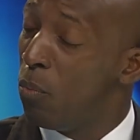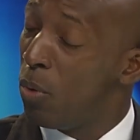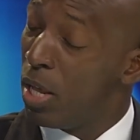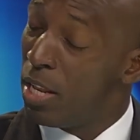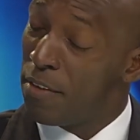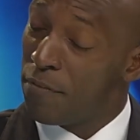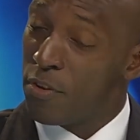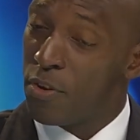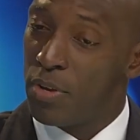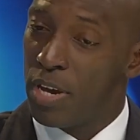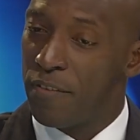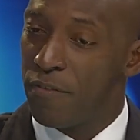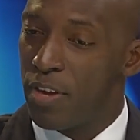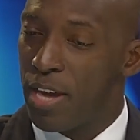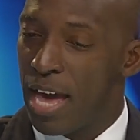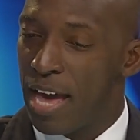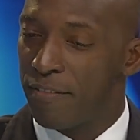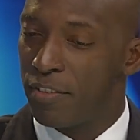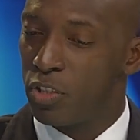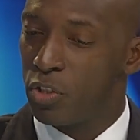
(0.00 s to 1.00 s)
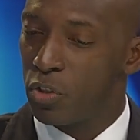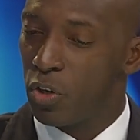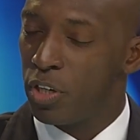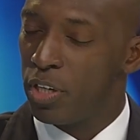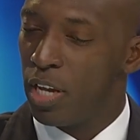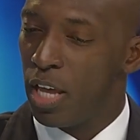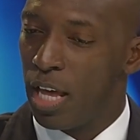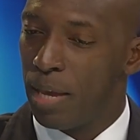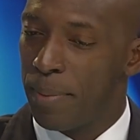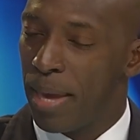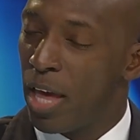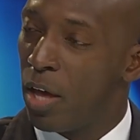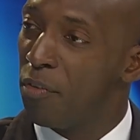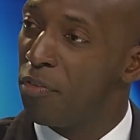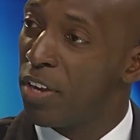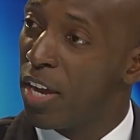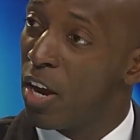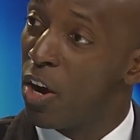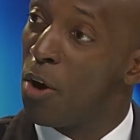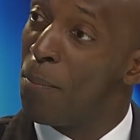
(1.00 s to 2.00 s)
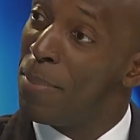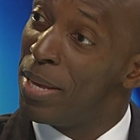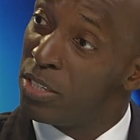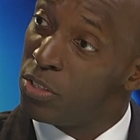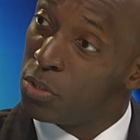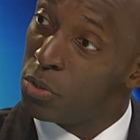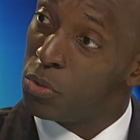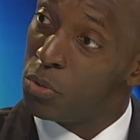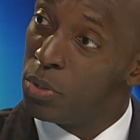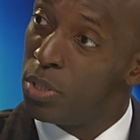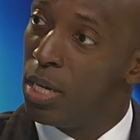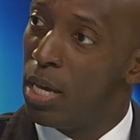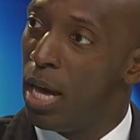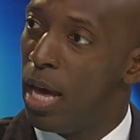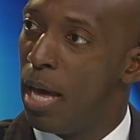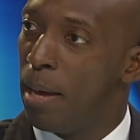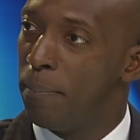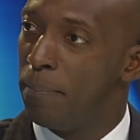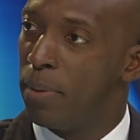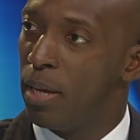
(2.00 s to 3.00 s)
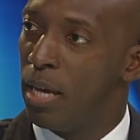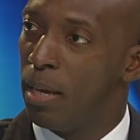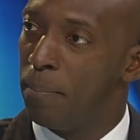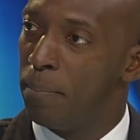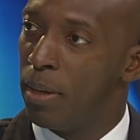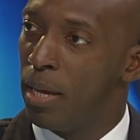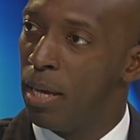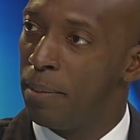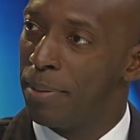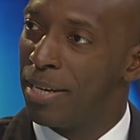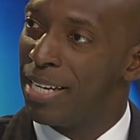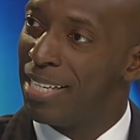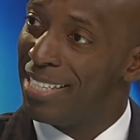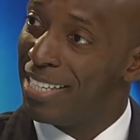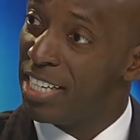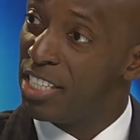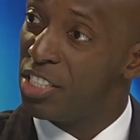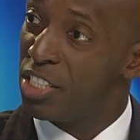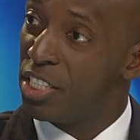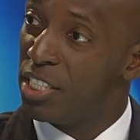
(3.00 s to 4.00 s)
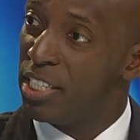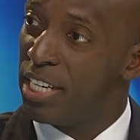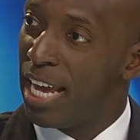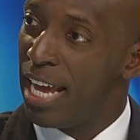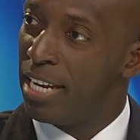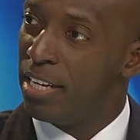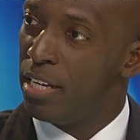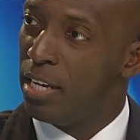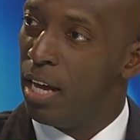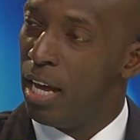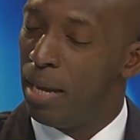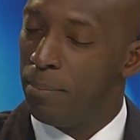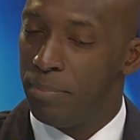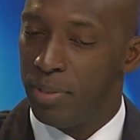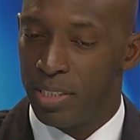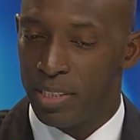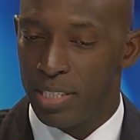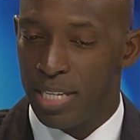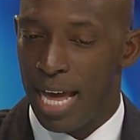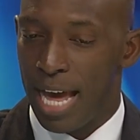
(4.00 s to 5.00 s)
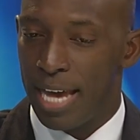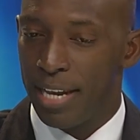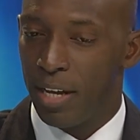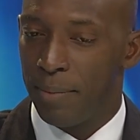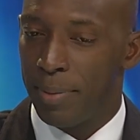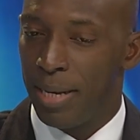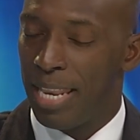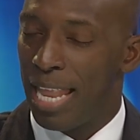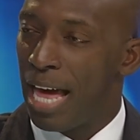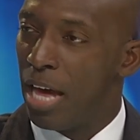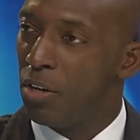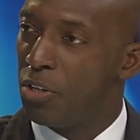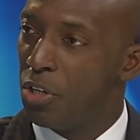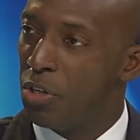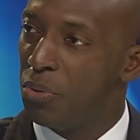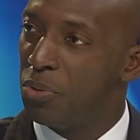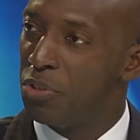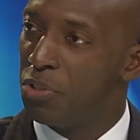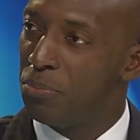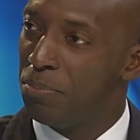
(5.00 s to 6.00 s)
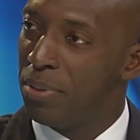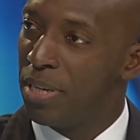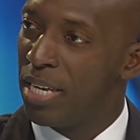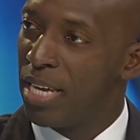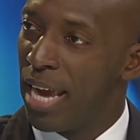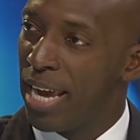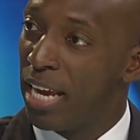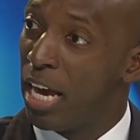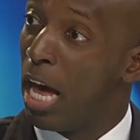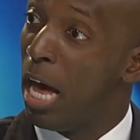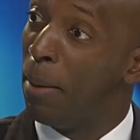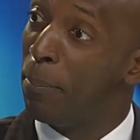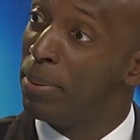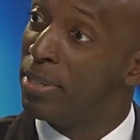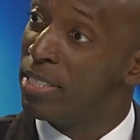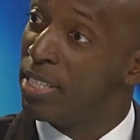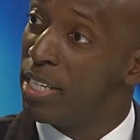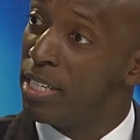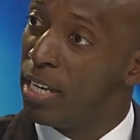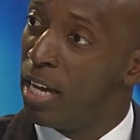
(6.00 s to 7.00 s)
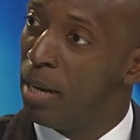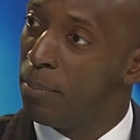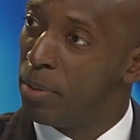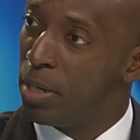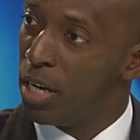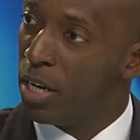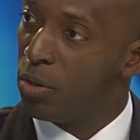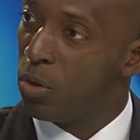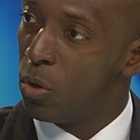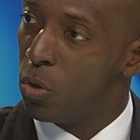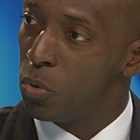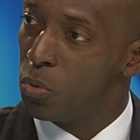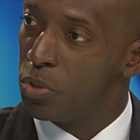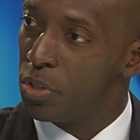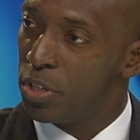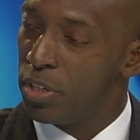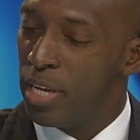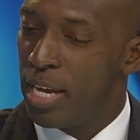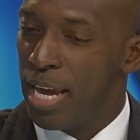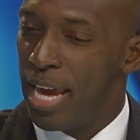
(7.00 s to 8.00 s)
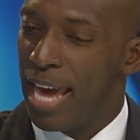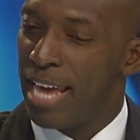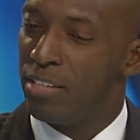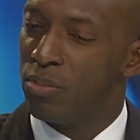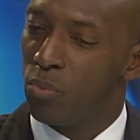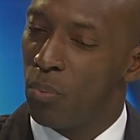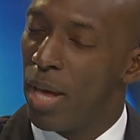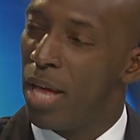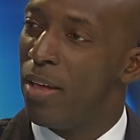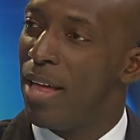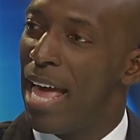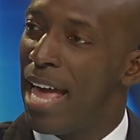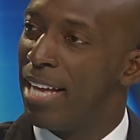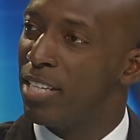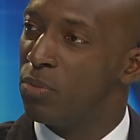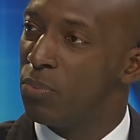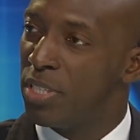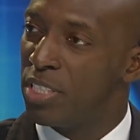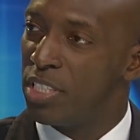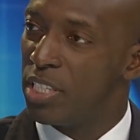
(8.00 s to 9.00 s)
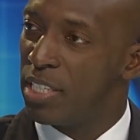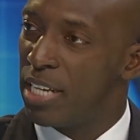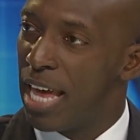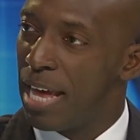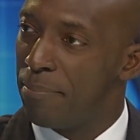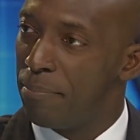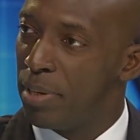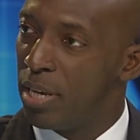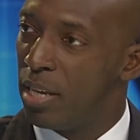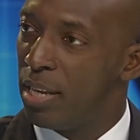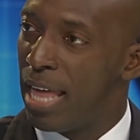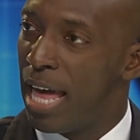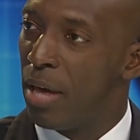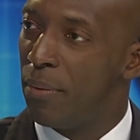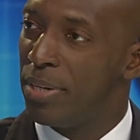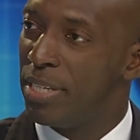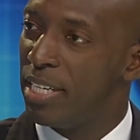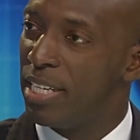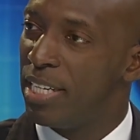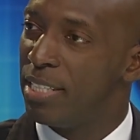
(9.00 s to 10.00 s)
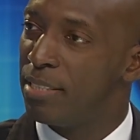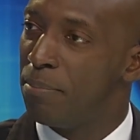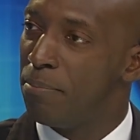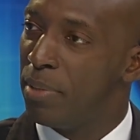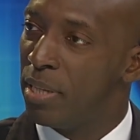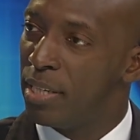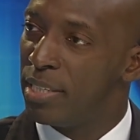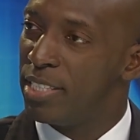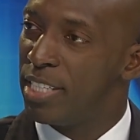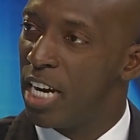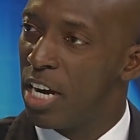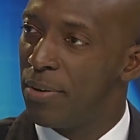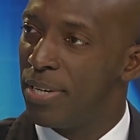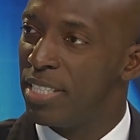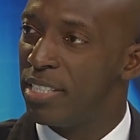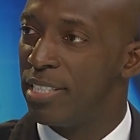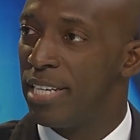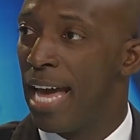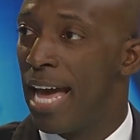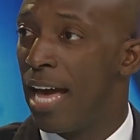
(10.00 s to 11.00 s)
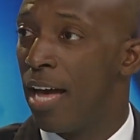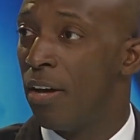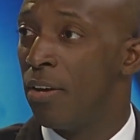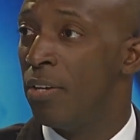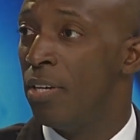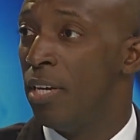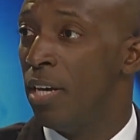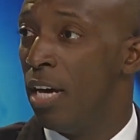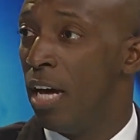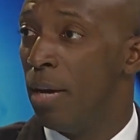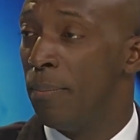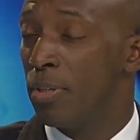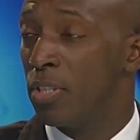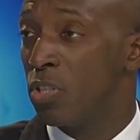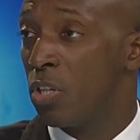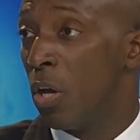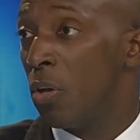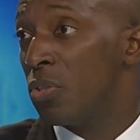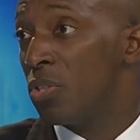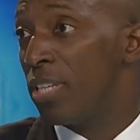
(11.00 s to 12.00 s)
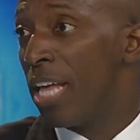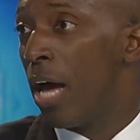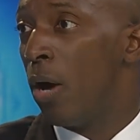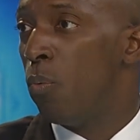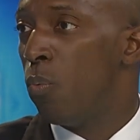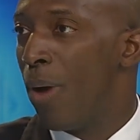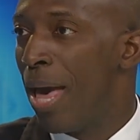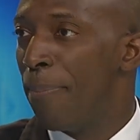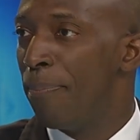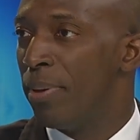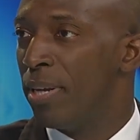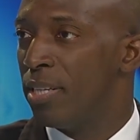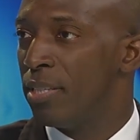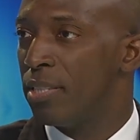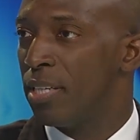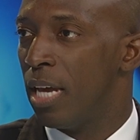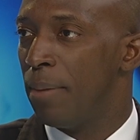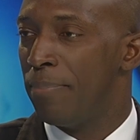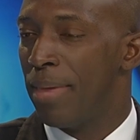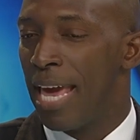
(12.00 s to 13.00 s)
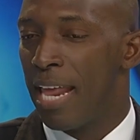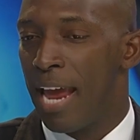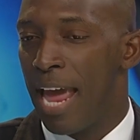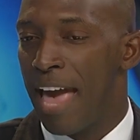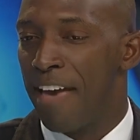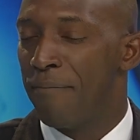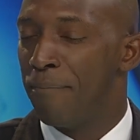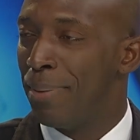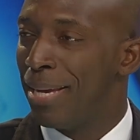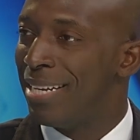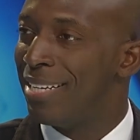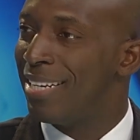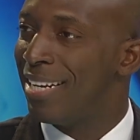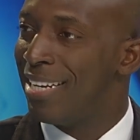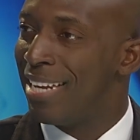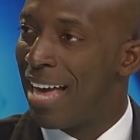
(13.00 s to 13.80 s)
Well, if you have a certain health care or mental condition that does not allow you to be a competent gun holder, as well as we should not be allowing these military-style, assault-style weapons that have been